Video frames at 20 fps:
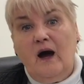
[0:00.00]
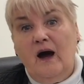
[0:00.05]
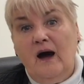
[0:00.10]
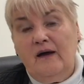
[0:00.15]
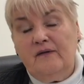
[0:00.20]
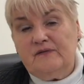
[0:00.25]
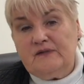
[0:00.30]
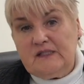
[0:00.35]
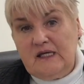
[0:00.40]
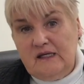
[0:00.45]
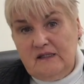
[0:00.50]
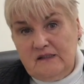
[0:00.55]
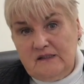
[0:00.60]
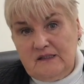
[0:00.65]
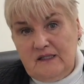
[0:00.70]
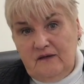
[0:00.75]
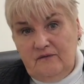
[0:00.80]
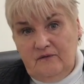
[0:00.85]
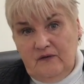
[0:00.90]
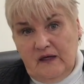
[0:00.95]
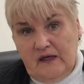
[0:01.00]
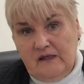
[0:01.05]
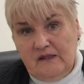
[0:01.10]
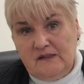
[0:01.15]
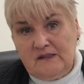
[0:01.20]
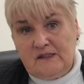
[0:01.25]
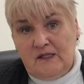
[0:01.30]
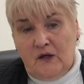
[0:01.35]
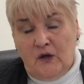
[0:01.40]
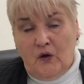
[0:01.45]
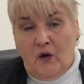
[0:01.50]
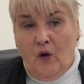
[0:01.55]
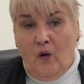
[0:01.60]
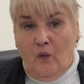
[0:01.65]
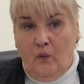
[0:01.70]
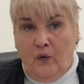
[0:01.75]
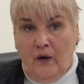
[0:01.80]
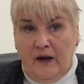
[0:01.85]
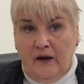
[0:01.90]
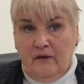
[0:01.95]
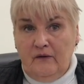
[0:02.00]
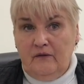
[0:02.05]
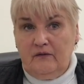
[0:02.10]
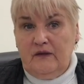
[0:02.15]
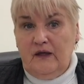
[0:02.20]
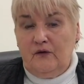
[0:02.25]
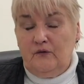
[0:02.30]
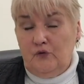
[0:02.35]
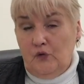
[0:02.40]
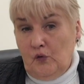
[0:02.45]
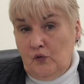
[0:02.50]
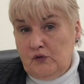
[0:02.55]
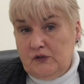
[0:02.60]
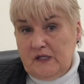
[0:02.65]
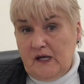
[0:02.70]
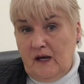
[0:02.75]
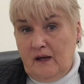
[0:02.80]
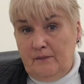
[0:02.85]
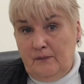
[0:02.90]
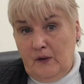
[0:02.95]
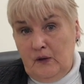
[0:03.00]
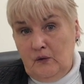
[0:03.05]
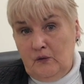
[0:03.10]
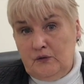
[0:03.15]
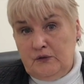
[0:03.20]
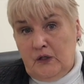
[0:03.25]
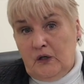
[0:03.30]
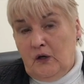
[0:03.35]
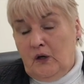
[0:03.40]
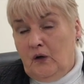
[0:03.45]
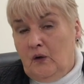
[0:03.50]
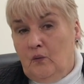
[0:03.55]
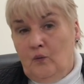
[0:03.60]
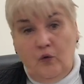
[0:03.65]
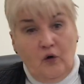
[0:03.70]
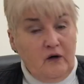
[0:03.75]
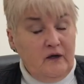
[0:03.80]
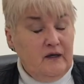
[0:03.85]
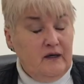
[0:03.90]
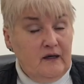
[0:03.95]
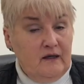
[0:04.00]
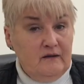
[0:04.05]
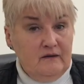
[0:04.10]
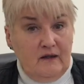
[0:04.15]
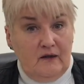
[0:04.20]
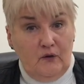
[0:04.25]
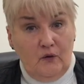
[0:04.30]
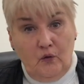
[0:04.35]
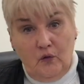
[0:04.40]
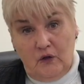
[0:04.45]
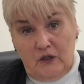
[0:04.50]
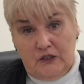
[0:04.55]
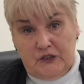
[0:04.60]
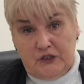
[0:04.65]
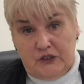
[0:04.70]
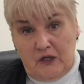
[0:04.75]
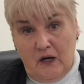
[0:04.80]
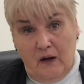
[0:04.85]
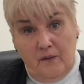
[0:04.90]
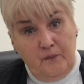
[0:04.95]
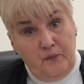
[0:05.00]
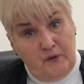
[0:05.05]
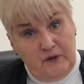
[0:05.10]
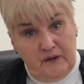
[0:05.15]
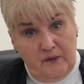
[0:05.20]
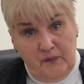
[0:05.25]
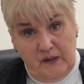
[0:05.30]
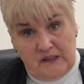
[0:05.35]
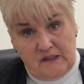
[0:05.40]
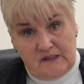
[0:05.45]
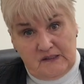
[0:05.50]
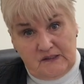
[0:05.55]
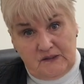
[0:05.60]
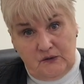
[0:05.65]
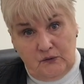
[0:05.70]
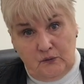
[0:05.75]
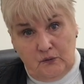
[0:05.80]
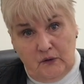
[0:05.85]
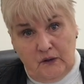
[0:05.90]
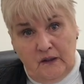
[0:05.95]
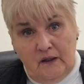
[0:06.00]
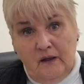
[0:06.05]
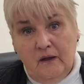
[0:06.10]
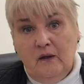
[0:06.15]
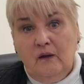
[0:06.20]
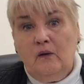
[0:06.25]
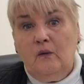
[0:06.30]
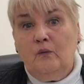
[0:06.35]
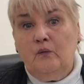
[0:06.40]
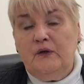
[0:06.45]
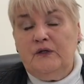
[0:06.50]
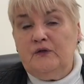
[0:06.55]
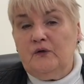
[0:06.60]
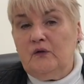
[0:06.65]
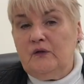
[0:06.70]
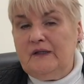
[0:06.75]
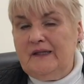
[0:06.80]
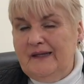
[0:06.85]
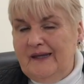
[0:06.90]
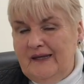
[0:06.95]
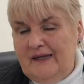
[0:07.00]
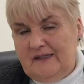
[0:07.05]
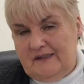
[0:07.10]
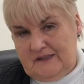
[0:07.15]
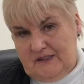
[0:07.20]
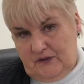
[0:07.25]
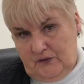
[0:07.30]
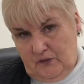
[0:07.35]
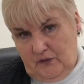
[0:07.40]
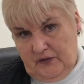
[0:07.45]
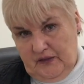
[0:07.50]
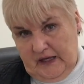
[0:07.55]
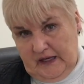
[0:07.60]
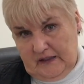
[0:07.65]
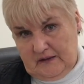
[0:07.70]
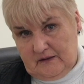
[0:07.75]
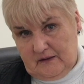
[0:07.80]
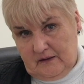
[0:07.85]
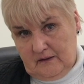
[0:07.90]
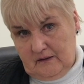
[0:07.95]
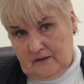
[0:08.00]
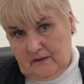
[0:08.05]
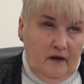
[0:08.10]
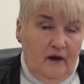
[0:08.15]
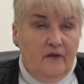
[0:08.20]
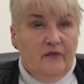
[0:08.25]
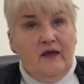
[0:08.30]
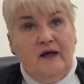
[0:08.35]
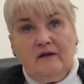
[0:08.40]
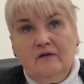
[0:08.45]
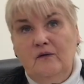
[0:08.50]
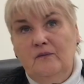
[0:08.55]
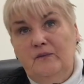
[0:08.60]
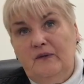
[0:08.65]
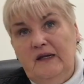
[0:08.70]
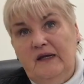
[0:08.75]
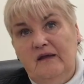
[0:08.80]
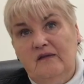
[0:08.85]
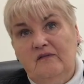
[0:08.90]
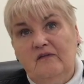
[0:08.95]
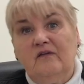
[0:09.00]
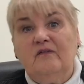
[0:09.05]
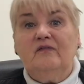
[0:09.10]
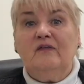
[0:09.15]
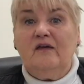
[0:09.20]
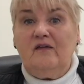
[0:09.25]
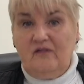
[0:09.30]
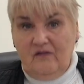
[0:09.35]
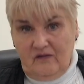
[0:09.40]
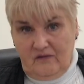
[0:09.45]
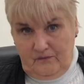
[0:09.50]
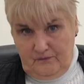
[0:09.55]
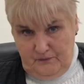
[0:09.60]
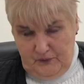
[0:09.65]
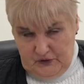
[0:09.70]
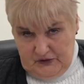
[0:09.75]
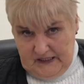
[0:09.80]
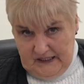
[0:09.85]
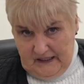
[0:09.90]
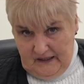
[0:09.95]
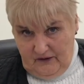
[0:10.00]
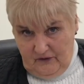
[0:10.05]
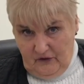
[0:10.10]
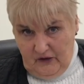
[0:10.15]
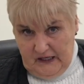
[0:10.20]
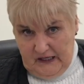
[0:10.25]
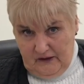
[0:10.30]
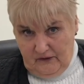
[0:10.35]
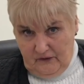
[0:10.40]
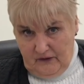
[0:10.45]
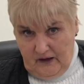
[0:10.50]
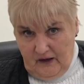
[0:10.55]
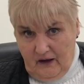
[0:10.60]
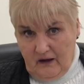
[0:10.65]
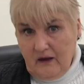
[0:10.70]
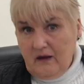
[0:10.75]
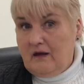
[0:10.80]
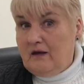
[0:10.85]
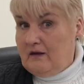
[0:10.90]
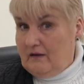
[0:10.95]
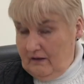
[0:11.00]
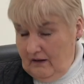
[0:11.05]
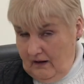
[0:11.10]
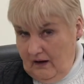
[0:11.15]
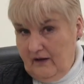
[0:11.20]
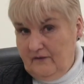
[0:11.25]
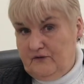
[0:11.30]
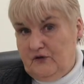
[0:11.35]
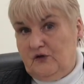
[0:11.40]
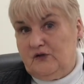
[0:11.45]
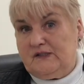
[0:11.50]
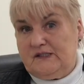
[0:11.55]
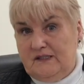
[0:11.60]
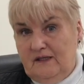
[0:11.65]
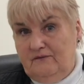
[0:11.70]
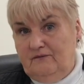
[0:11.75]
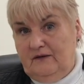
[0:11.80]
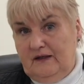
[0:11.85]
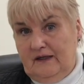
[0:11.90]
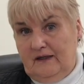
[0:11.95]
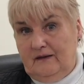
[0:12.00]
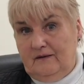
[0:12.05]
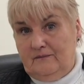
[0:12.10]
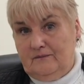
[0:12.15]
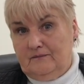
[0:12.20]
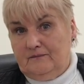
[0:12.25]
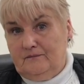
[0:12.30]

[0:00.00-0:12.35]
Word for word: I've seen CVs where they wrote about working in the local shop when they went to school. We don't need to know that. That completes this particular area of your CV.